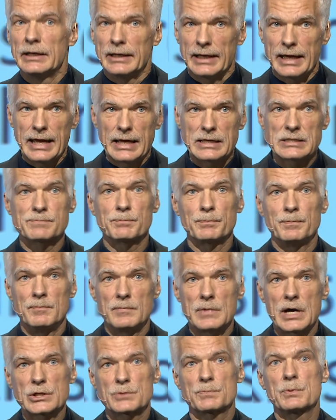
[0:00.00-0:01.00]
is
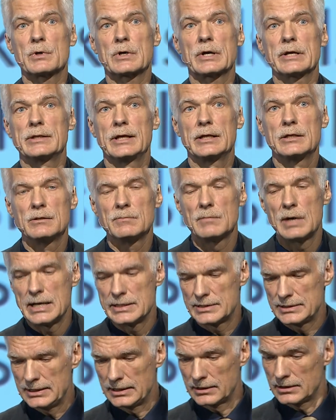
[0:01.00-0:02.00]
much poorer than you might
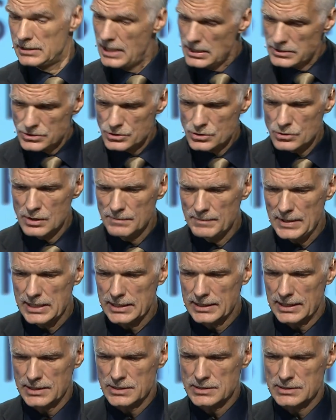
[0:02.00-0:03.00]
think. And that's true in many
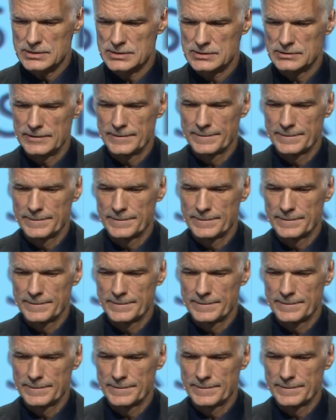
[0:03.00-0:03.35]
countries.